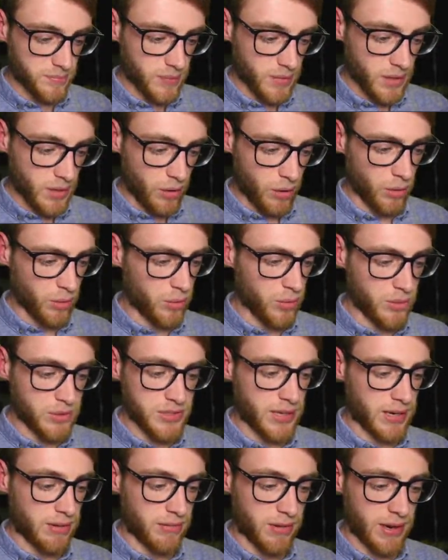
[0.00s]
All ones
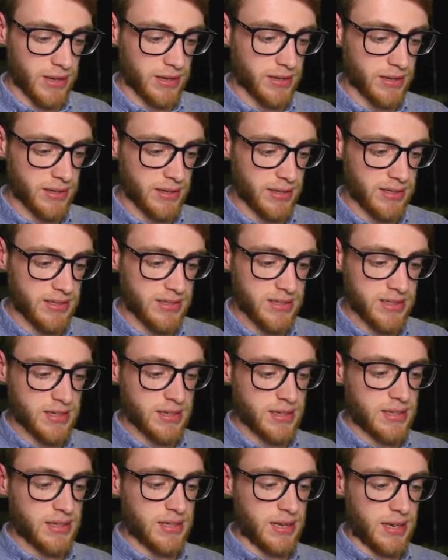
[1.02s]
that I recognise
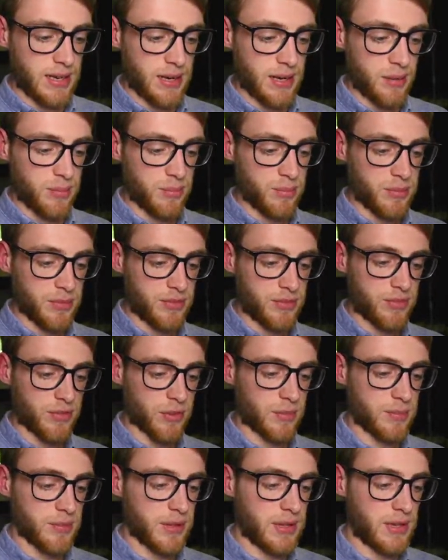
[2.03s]
um,
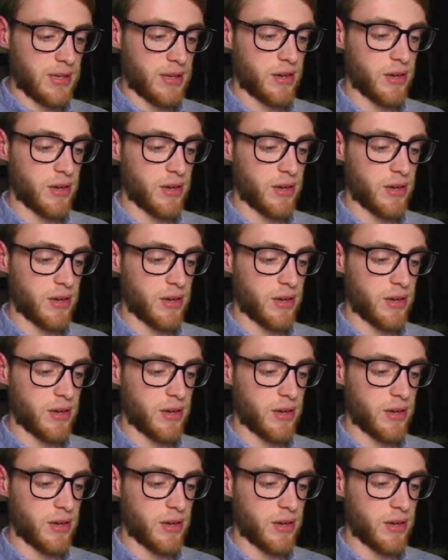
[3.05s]
from the uh,